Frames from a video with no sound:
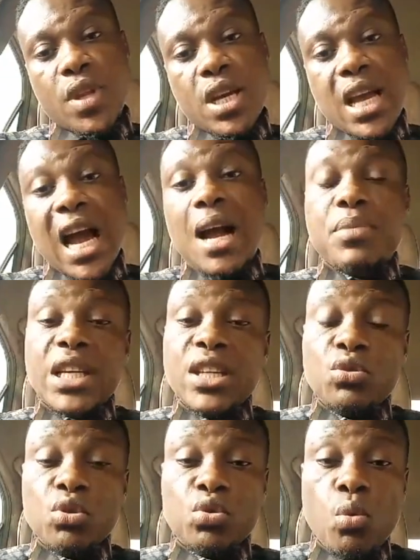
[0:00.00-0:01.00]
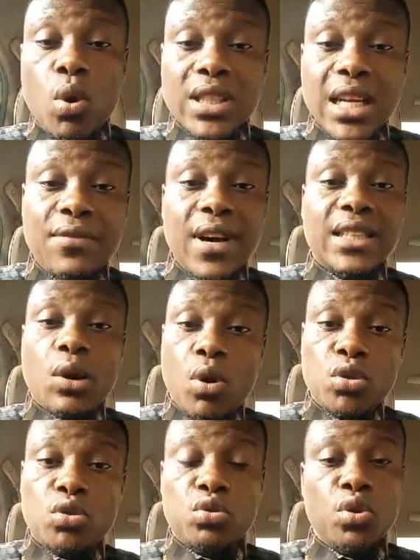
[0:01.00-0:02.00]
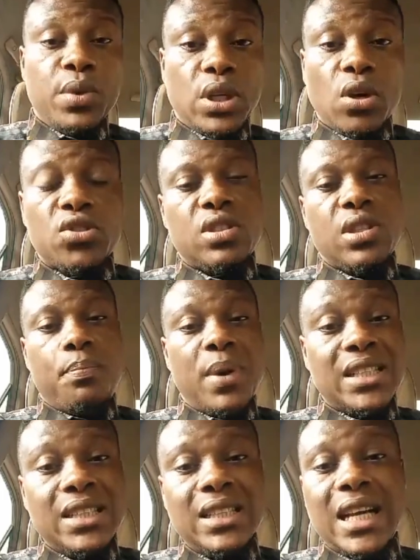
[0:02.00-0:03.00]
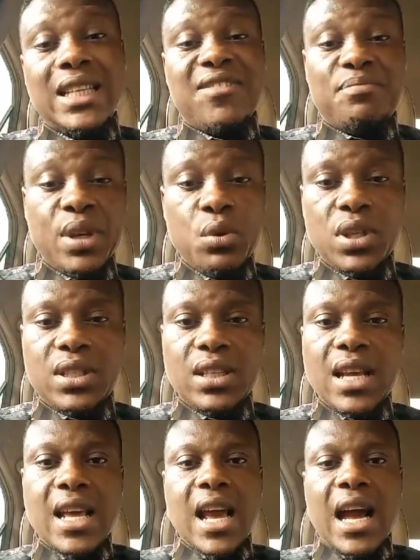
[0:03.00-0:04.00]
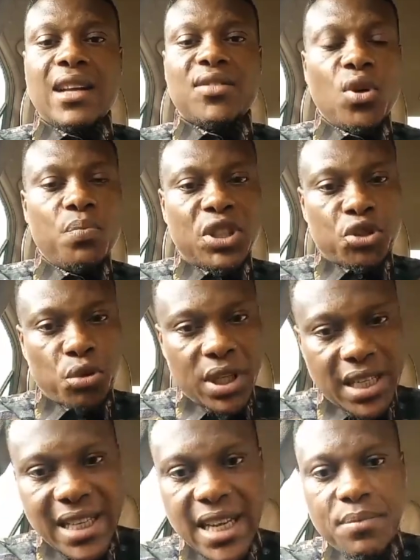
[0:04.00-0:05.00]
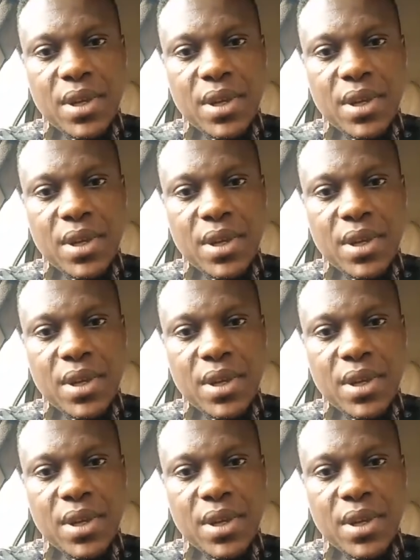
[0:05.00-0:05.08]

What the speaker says: and begin to do whatever they want to do, because the person that they've been with has not been training them.